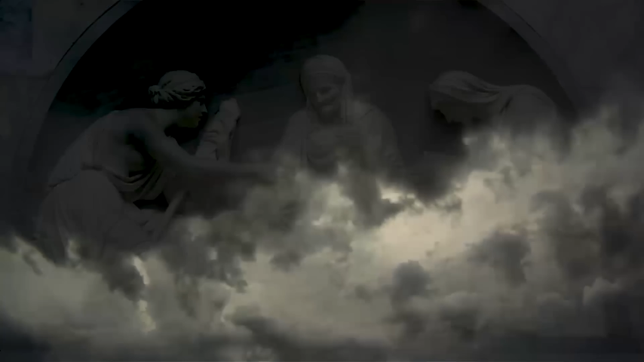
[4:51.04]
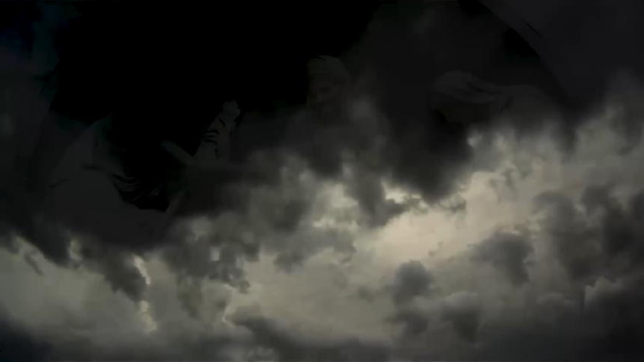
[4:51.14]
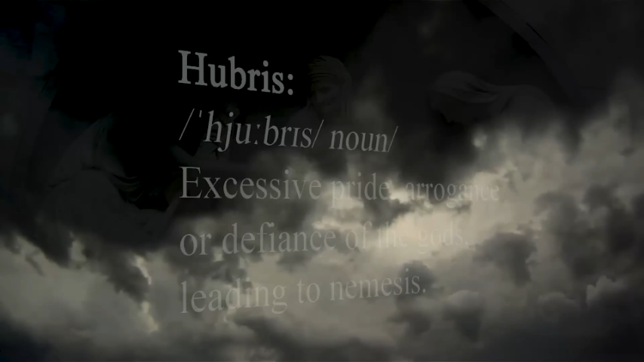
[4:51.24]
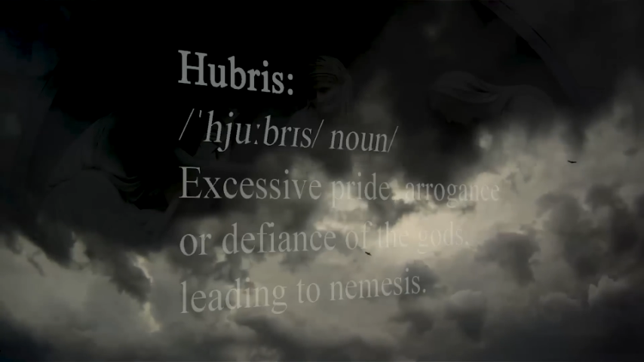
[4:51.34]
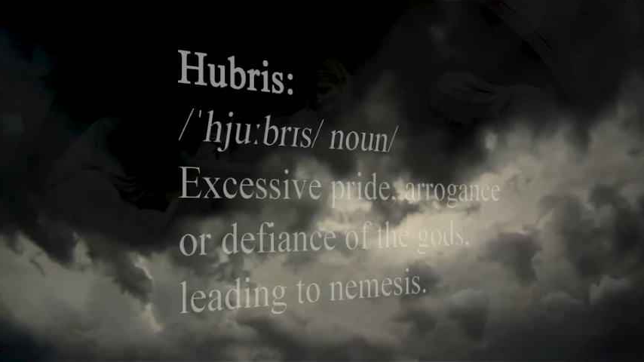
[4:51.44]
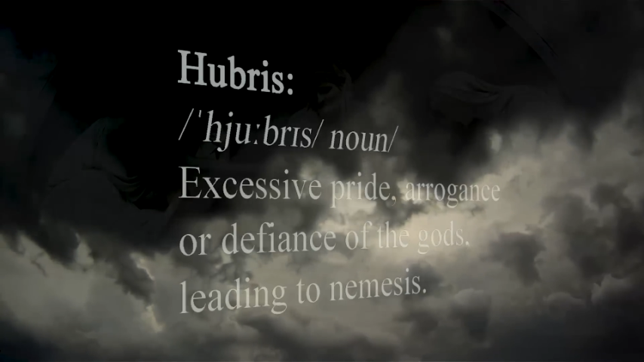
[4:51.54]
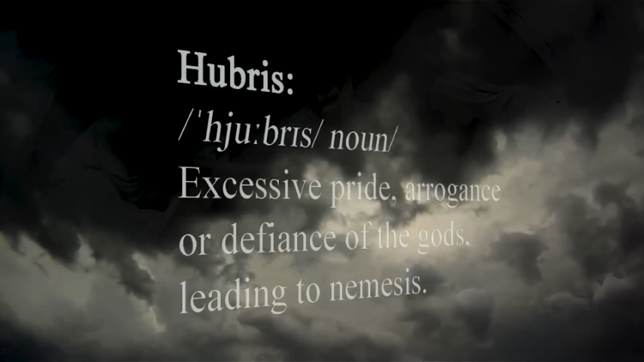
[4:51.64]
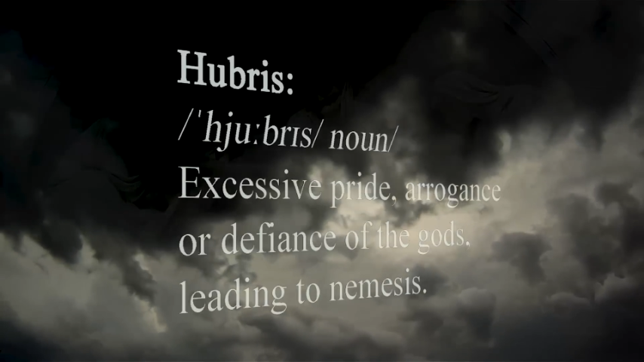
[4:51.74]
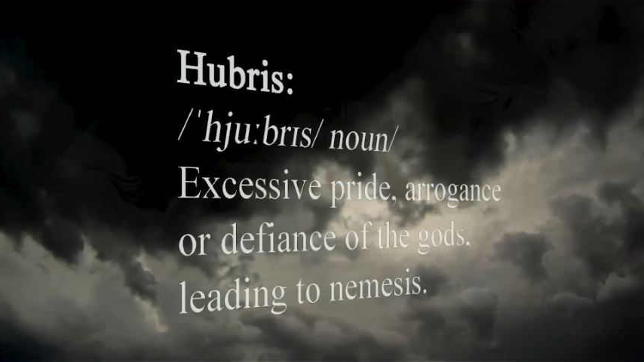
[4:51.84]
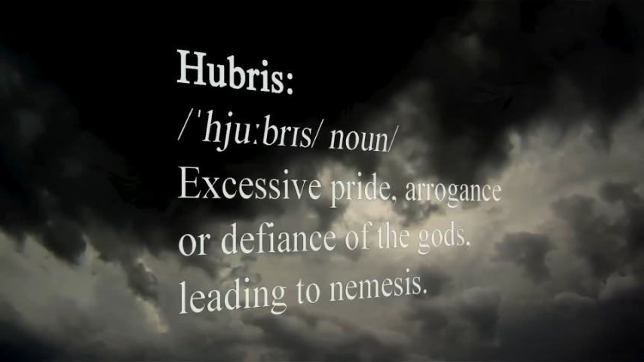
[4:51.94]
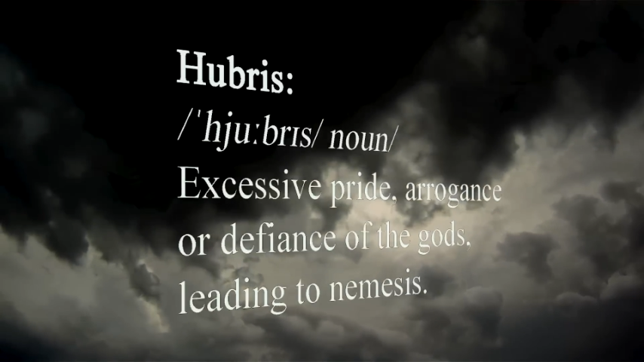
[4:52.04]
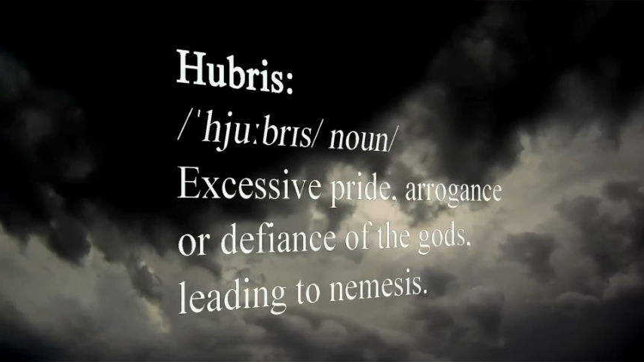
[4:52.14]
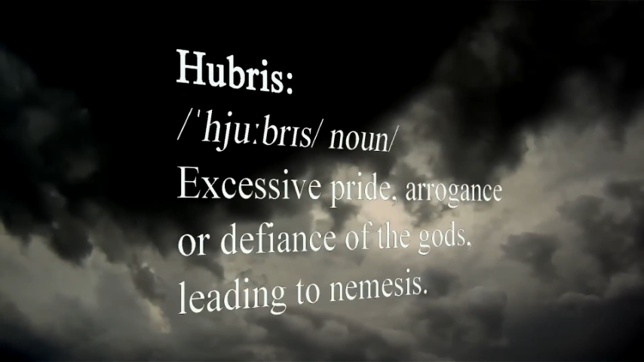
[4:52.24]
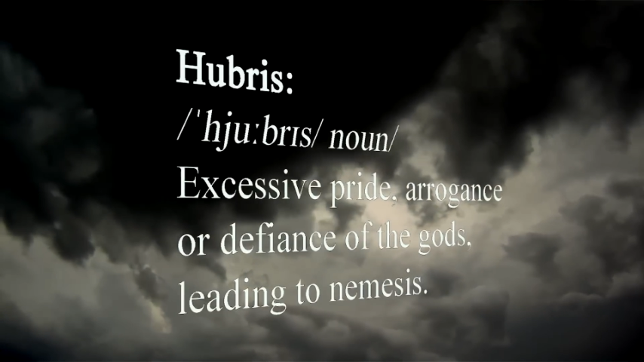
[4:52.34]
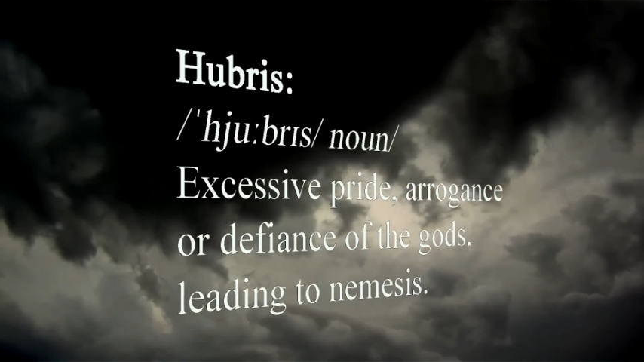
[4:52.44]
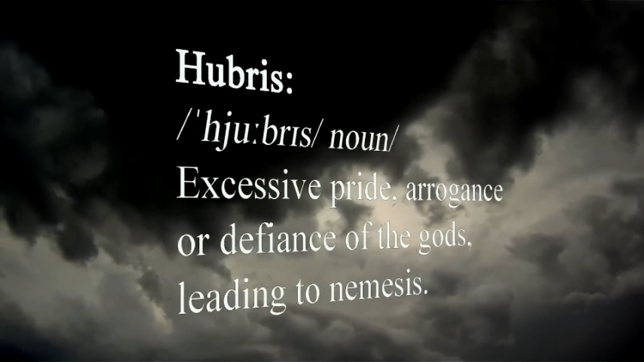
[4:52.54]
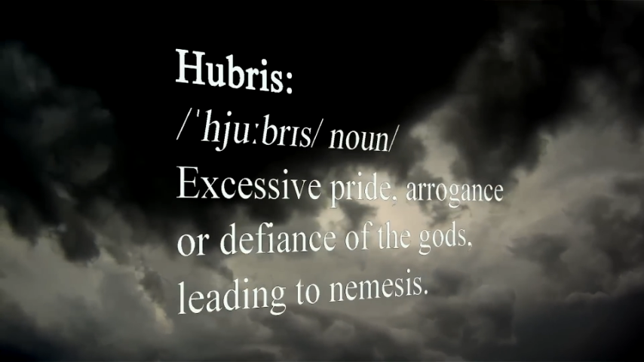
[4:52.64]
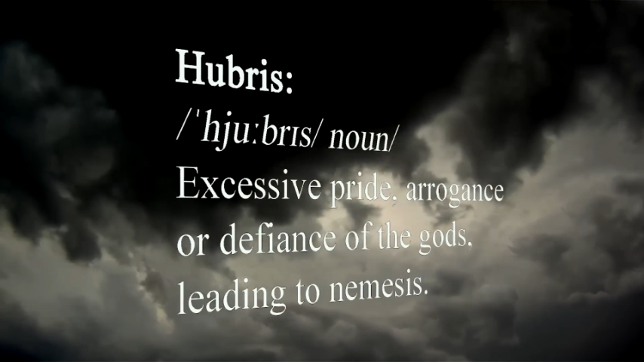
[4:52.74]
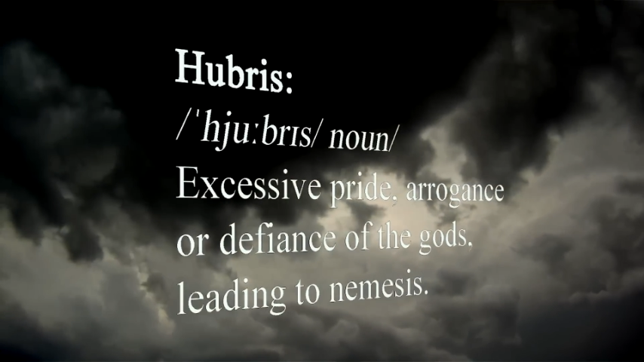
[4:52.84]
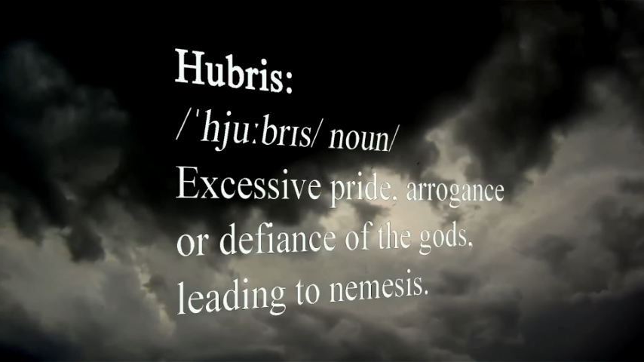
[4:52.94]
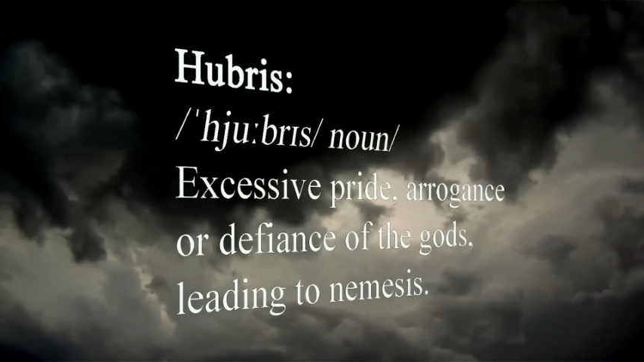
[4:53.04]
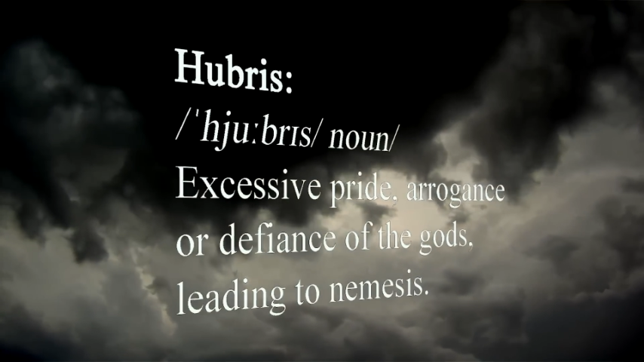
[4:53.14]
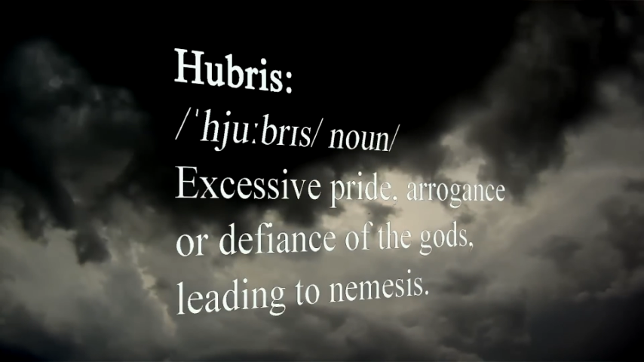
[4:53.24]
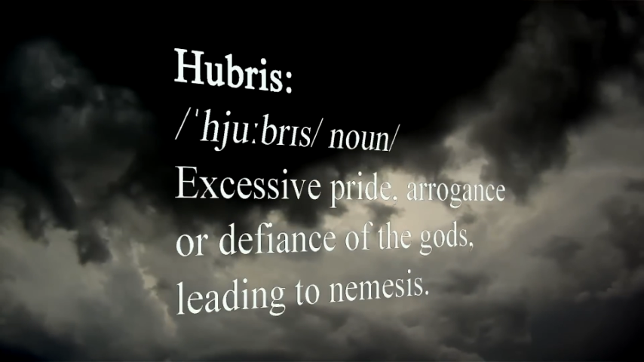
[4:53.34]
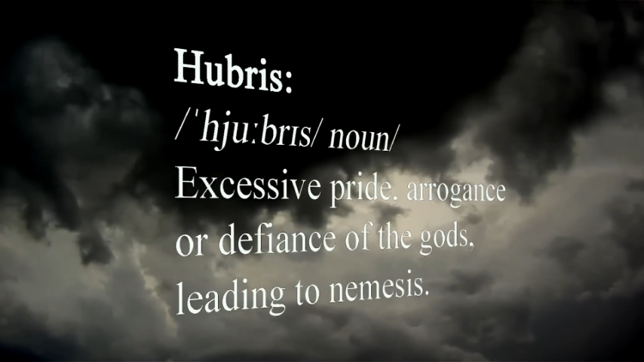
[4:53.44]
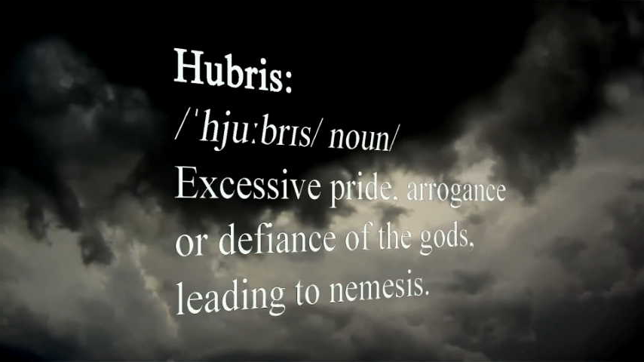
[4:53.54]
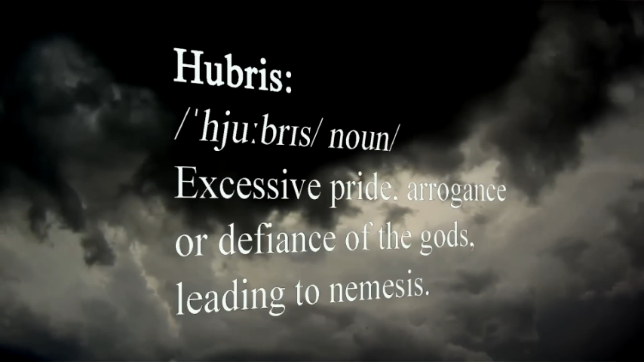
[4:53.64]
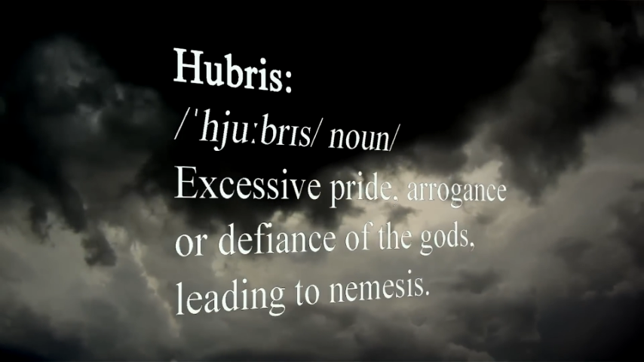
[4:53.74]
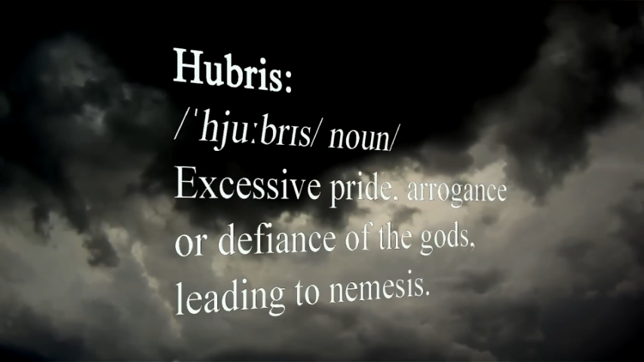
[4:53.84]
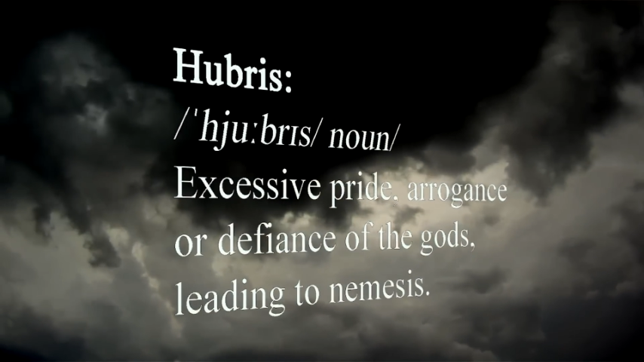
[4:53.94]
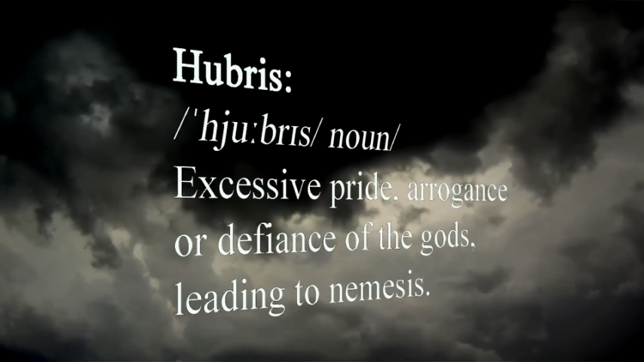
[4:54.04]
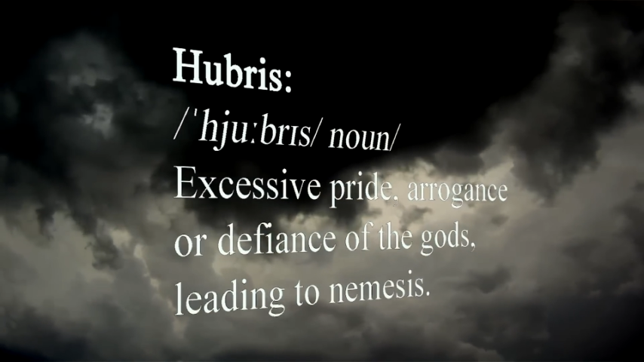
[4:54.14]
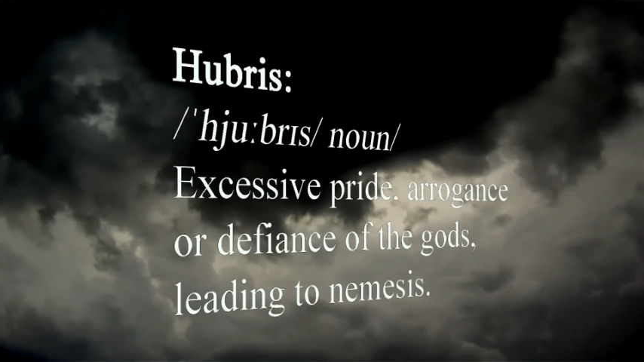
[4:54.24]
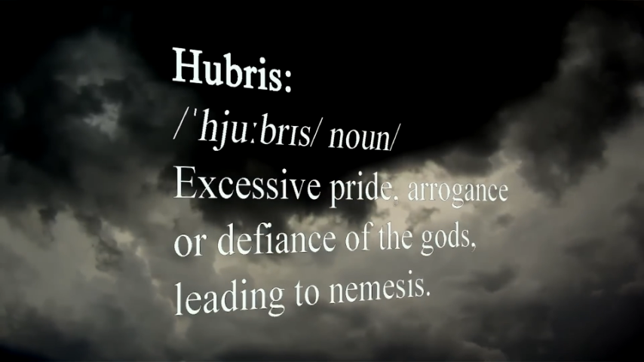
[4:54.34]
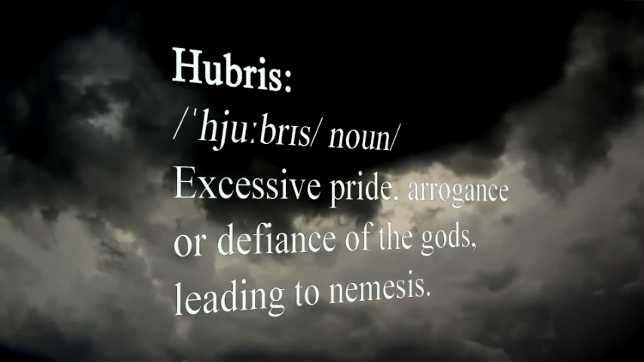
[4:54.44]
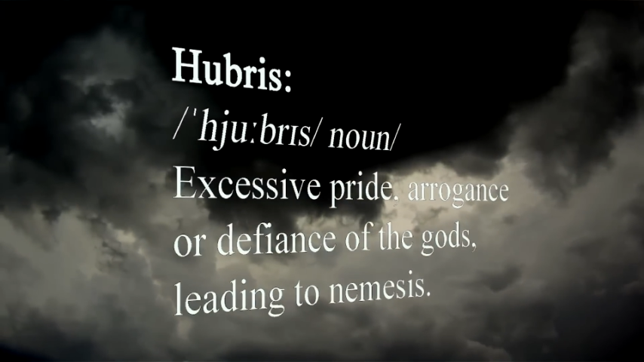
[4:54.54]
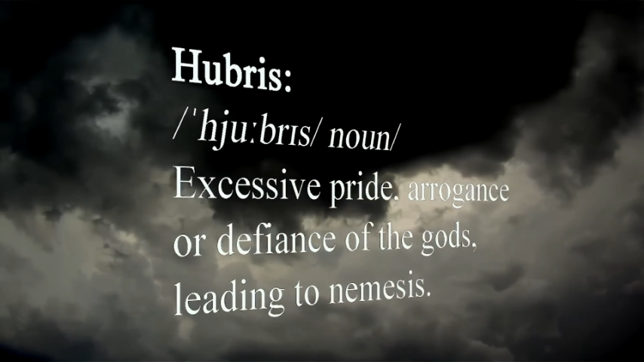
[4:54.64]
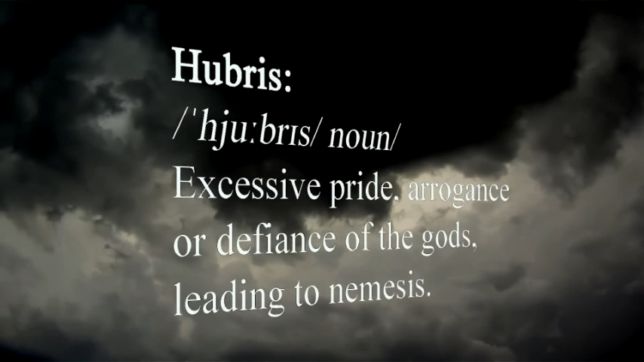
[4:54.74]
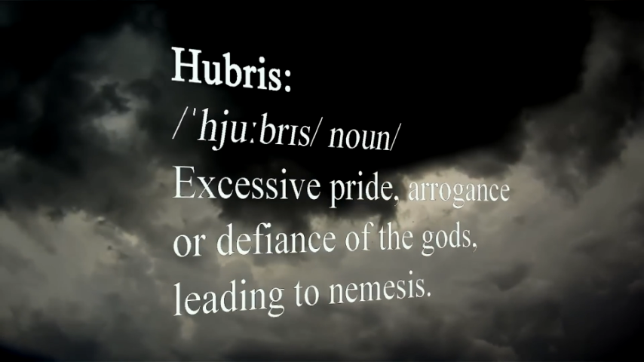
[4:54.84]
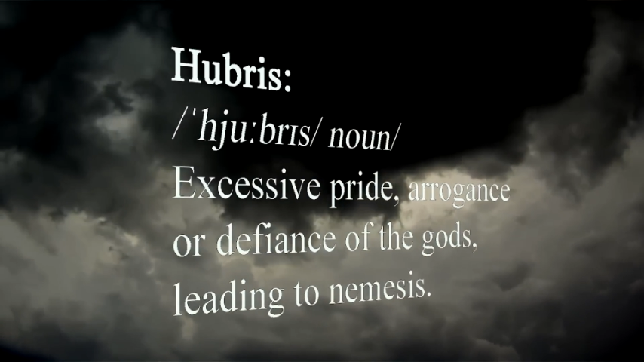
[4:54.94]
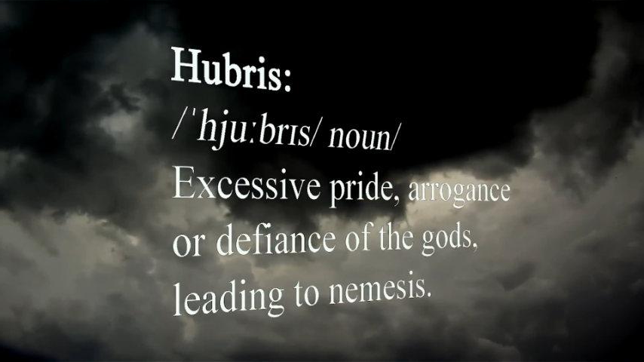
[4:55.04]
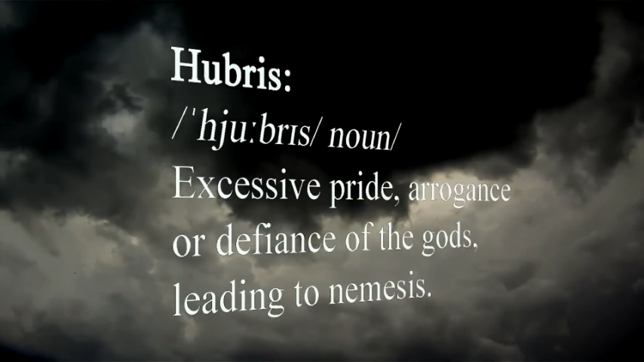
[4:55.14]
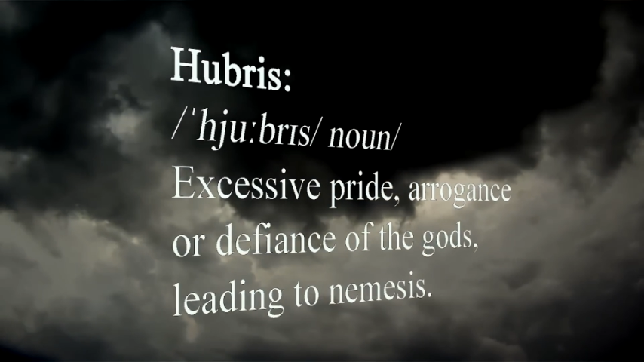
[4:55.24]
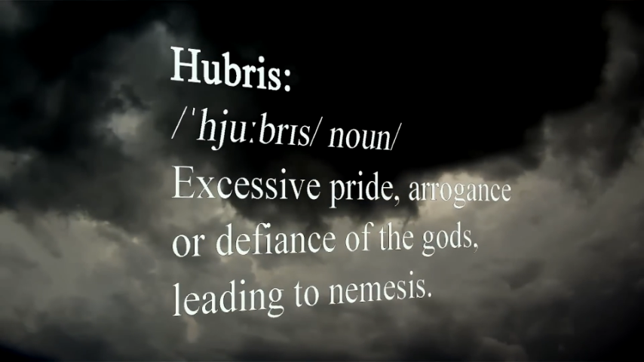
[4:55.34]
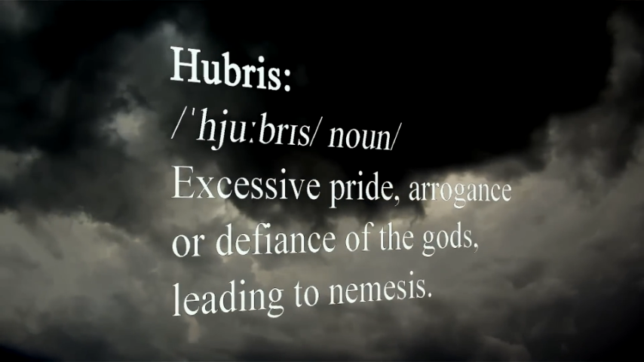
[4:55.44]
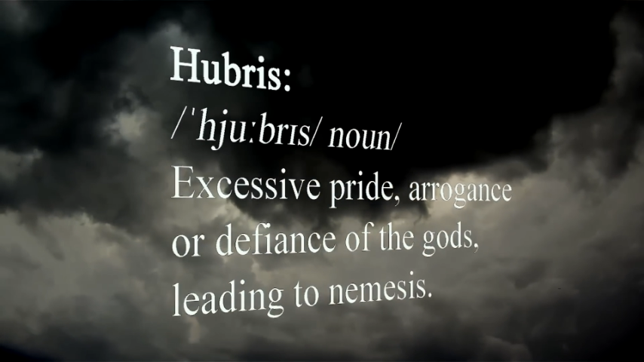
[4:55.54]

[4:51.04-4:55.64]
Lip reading: (no speaker visible)